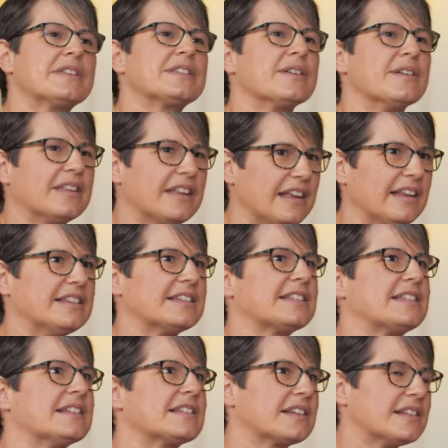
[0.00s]
Um, so
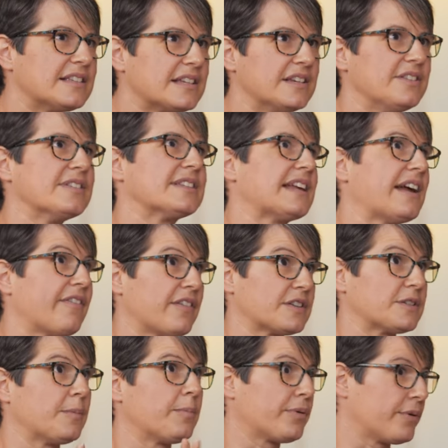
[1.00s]
just this continuous
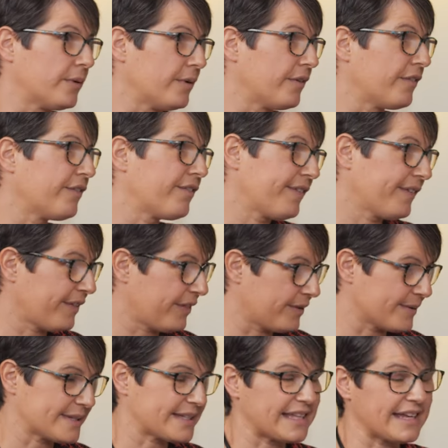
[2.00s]
effort to prove mm.
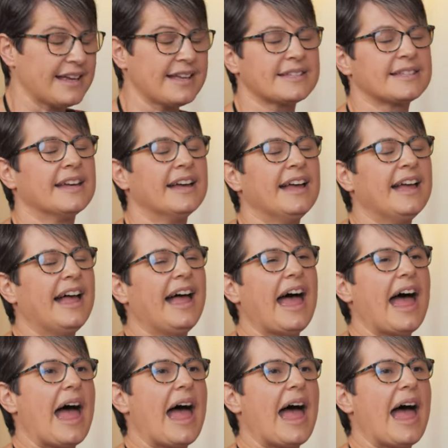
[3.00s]
those things. Mm-hmm.